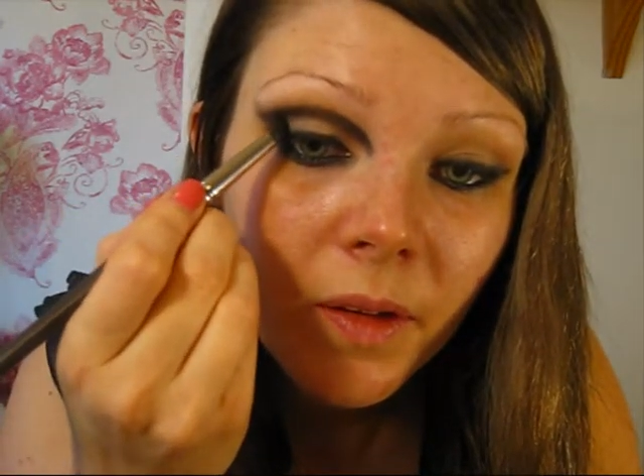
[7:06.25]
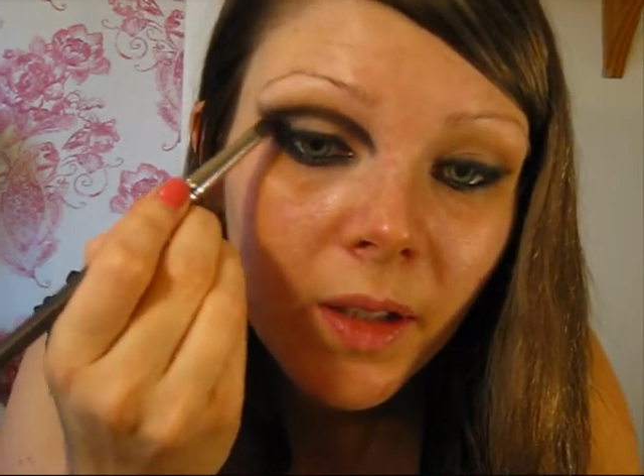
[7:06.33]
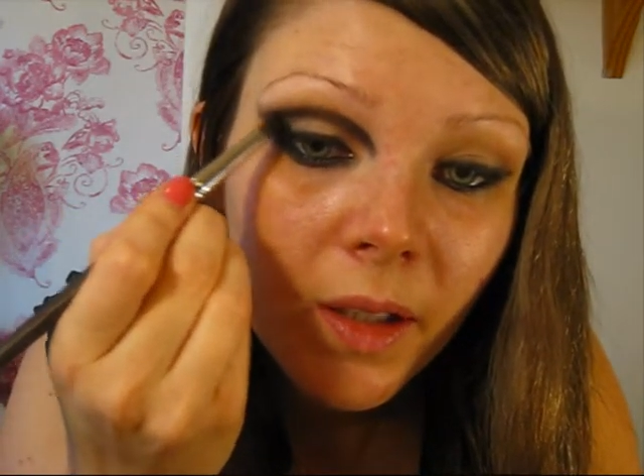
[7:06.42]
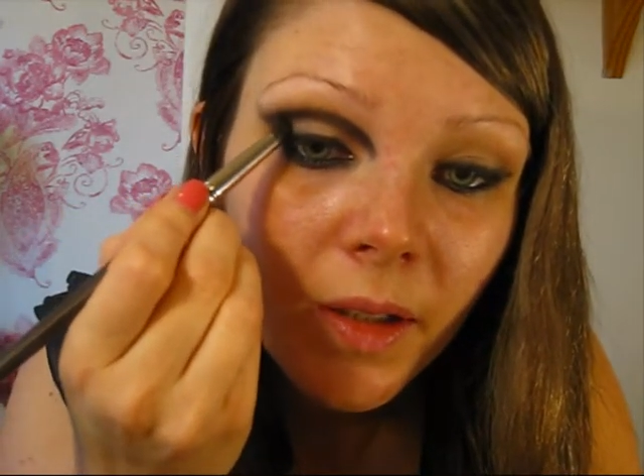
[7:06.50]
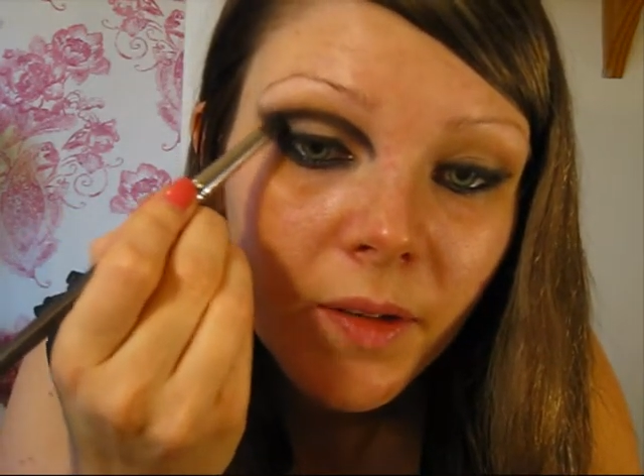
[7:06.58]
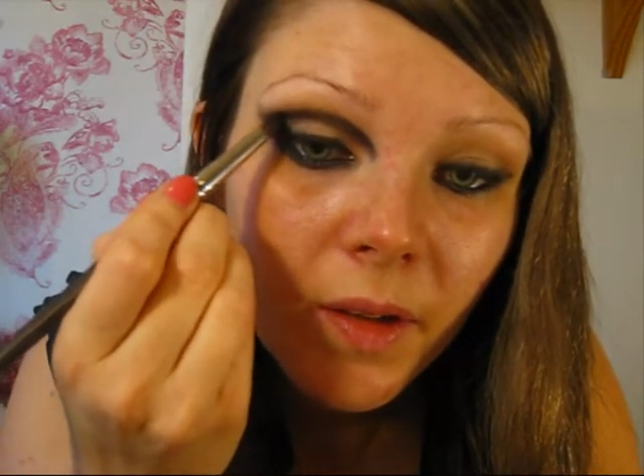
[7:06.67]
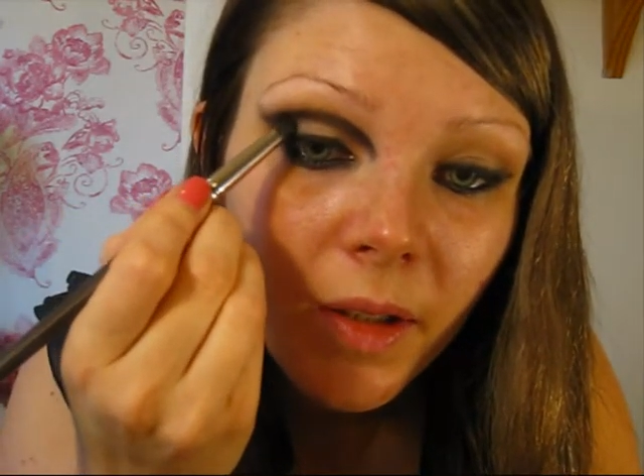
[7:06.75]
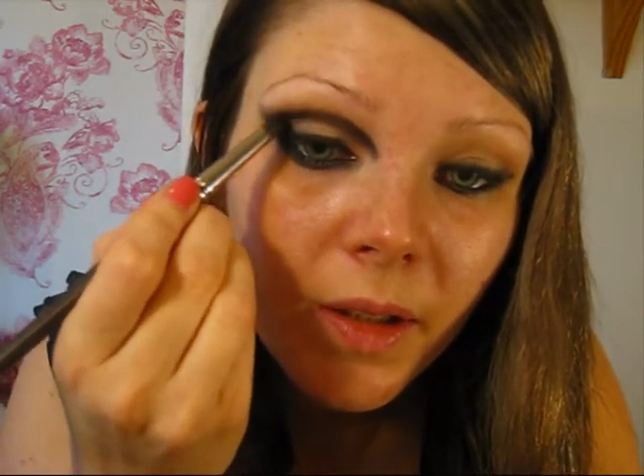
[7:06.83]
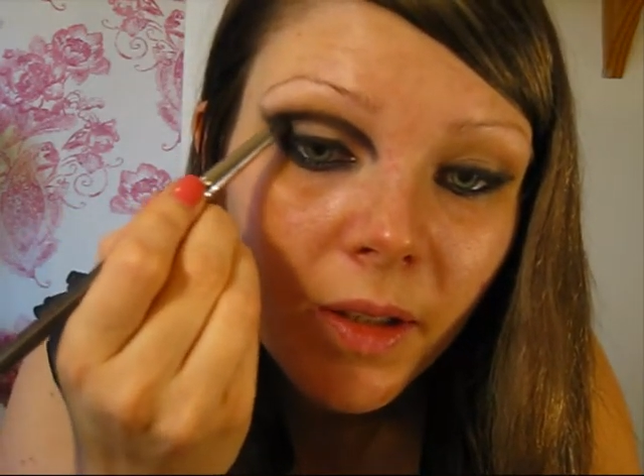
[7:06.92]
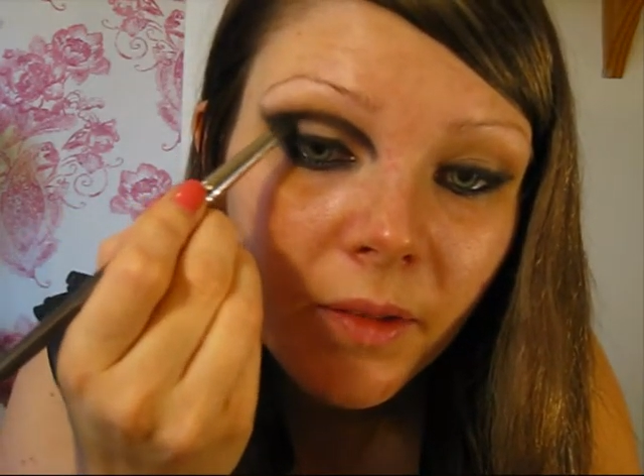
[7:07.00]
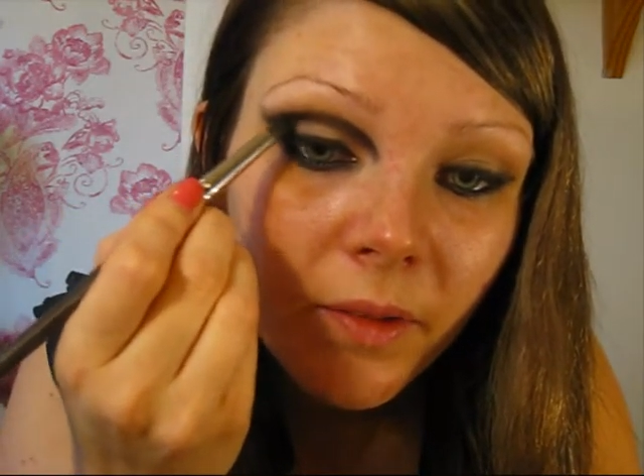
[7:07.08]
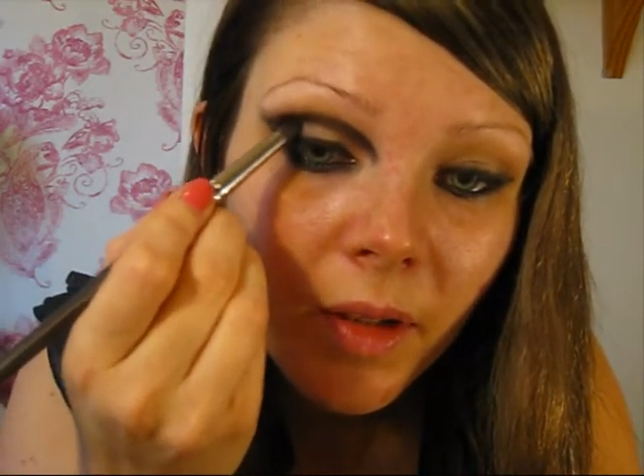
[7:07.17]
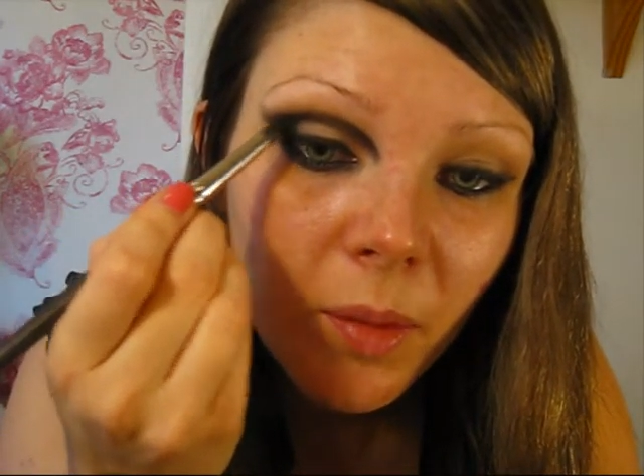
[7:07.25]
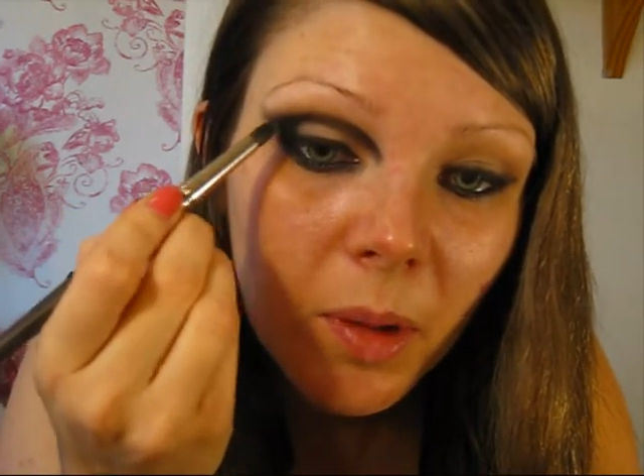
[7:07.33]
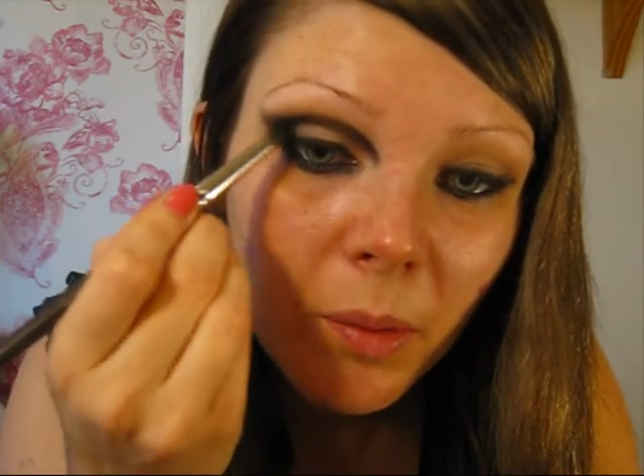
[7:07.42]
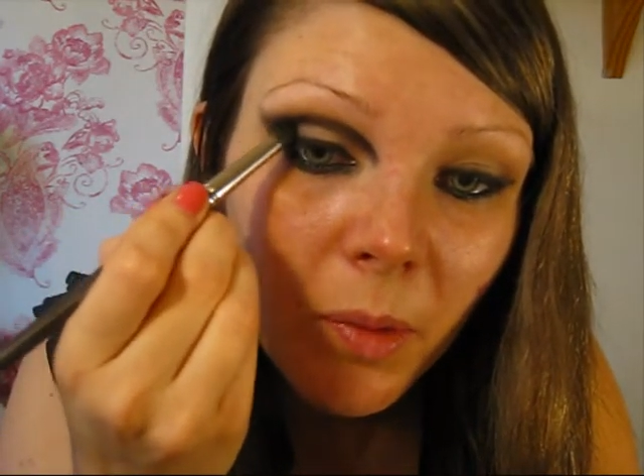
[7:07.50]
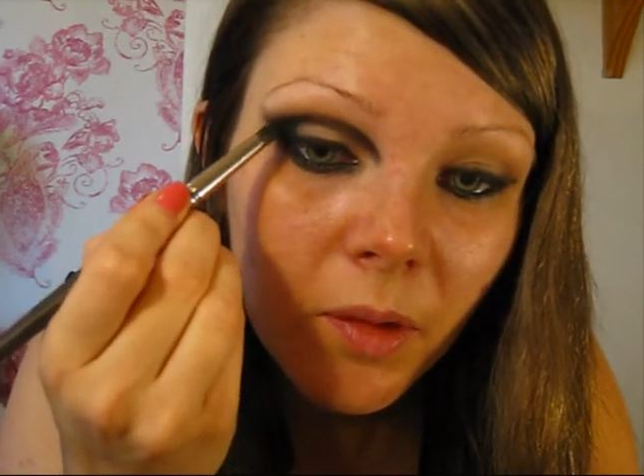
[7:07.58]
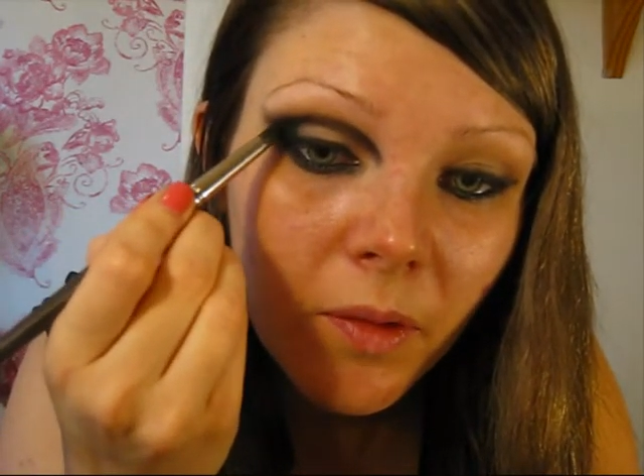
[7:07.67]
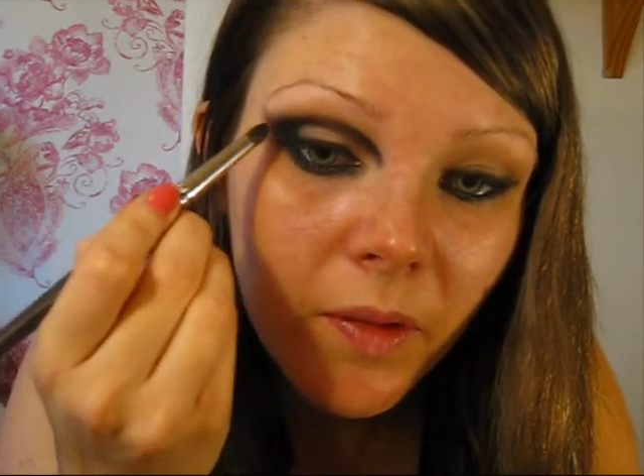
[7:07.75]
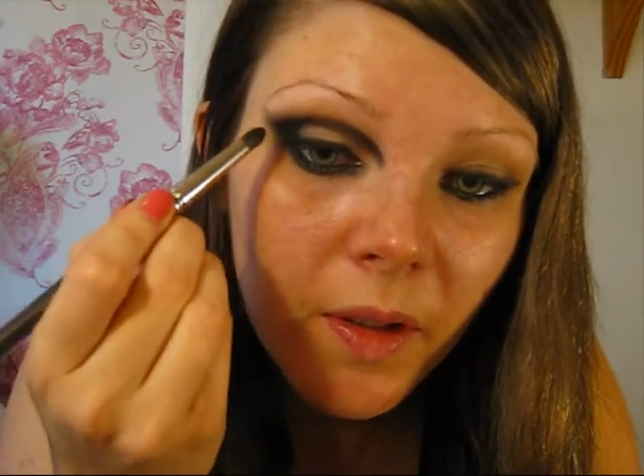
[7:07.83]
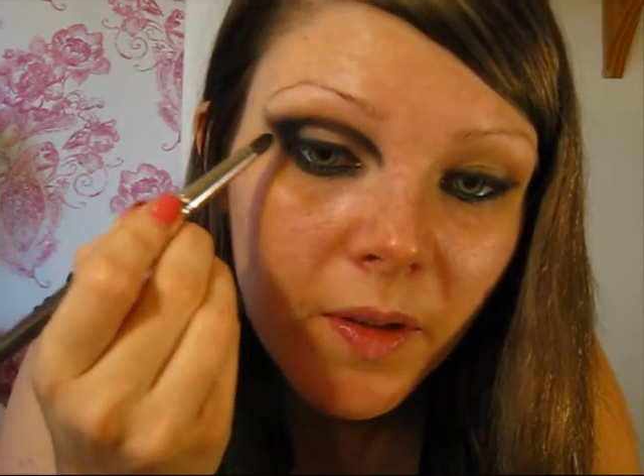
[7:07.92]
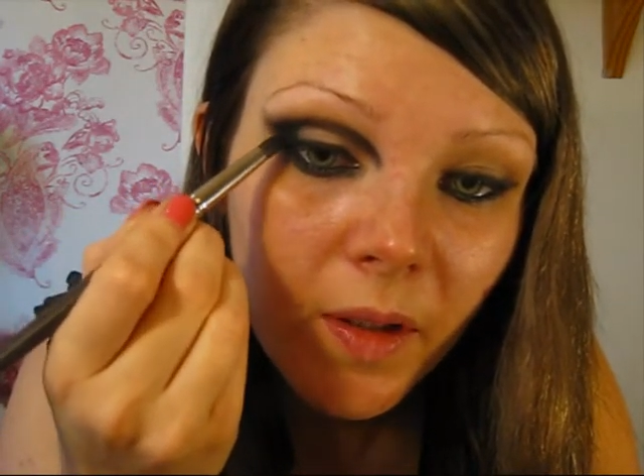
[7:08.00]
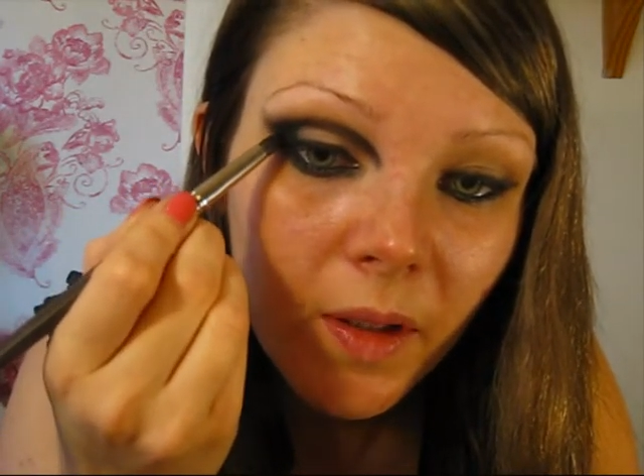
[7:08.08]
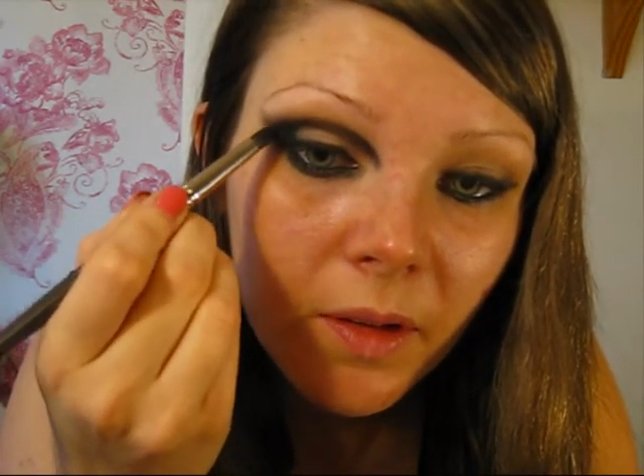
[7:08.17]
Okay, so I can now fill a bit more of
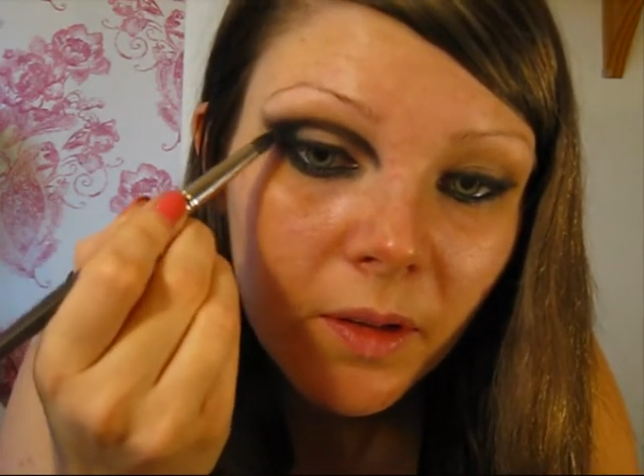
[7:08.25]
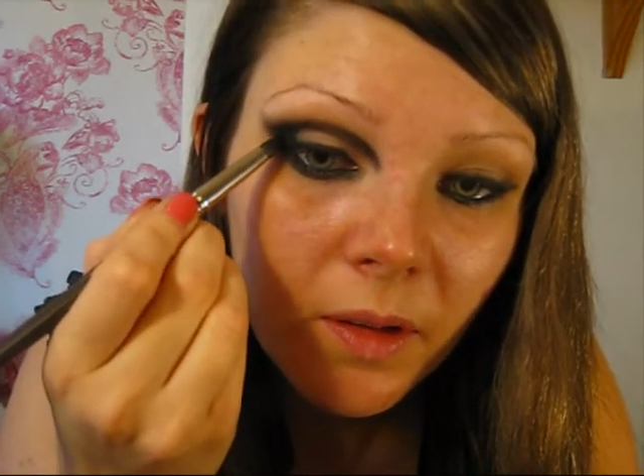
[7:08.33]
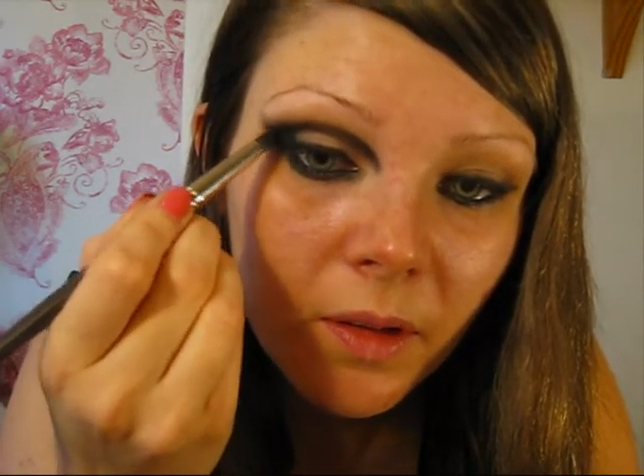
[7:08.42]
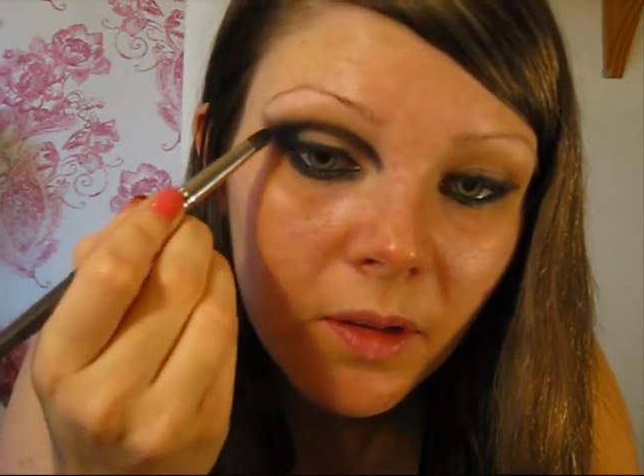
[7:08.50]
this in.